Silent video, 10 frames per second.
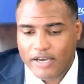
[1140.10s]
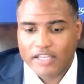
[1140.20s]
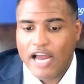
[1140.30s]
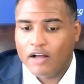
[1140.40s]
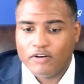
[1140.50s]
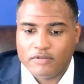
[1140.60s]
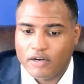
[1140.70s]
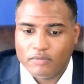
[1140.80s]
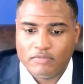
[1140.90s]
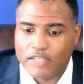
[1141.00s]
the dollar
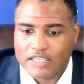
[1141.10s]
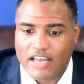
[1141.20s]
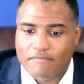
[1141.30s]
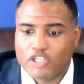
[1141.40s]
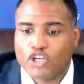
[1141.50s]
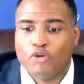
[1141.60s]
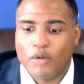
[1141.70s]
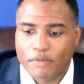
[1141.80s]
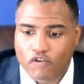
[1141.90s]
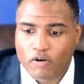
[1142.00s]
doesn't have much
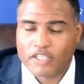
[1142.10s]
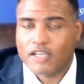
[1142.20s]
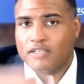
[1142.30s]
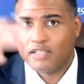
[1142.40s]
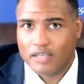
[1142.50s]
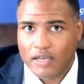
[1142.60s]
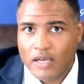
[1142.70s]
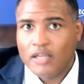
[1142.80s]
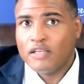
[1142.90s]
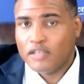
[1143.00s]
cumulative performance because it's
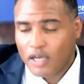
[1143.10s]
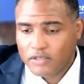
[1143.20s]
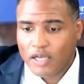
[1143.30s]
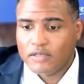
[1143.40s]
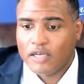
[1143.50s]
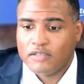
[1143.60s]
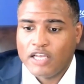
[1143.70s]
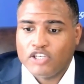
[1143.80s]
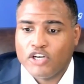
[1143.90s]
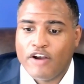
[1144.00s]
a
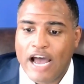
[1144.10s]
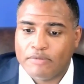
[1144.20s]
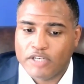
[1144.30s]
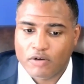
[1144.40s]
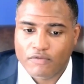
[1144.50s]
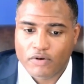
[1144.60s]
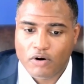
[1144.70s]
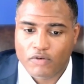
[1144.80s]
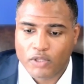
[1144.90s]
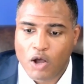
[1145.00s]
stationary object
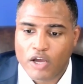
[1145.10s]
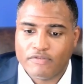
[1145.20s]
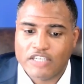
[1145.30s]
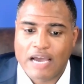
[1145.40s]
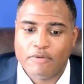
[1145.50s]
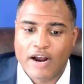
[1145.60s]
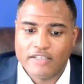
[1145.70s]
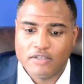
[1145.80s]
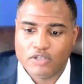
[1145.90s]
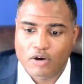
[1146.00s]
over long enough time
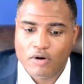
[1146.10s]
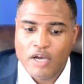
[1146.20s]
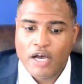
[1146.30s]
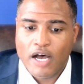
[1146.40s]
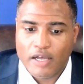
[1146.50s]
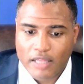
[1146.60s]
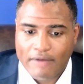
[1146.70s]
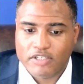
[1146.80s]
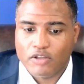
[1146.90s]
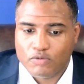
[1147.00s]
horizon. So
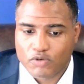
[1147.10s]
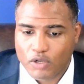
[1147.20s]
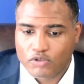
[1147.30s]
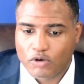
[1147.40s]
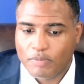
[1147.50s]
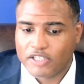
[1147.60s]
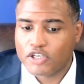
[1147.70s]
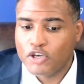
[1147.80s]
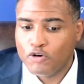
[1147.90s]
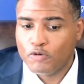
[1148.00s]
obviously those results are a bit
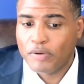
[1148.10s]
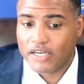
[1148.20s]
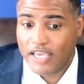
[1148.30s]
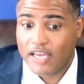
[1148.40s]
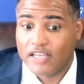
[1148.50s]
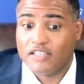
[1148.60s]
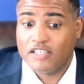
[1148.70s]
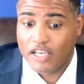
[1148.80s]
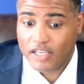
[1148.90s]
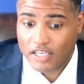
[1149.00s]
skewed, but again,
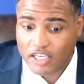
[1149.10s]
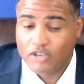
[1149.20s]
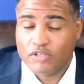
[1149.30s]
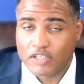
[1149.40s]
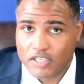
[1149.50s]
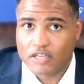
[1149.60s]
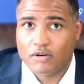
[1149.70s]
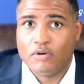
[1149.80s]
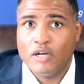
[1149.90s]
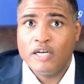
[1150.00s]
it continues to
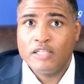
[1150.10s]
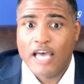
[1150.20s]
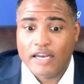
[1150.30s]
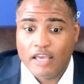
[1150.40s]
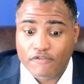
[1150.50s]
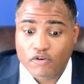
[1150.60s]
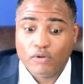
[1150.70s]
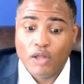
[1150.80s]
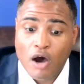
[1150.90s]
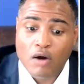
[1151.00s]
signal that if you're
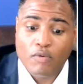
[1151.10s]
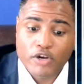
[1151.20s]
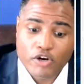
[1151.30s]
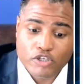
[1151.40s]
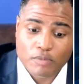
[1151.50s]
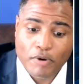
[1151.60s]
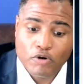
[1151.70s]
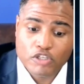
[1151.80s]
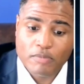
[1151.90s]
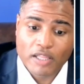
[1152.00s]
long when you're
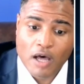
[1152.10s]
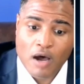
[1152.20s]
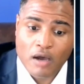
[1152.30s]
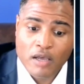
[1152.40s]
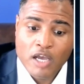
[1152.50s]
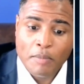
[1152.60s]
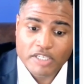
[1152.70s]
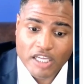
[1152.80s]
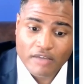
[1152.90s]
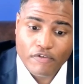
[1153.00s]
supposed to be long,
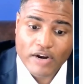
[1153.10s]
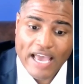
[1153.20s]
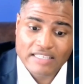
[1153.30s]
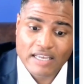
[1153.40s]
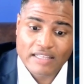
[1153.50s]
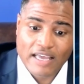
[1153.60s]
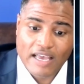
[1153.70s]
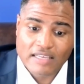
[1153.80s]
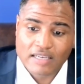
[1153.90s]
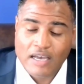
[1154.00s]
particularly for an asset that
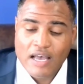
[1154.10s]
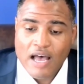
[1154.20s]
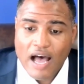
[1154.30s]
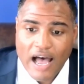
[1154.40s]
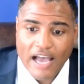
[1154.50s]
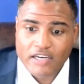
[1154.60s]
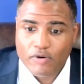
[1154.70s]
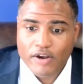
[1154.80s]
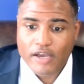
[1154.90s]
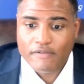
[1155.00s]
has a high
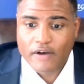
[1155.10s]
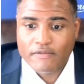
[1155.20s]
degree of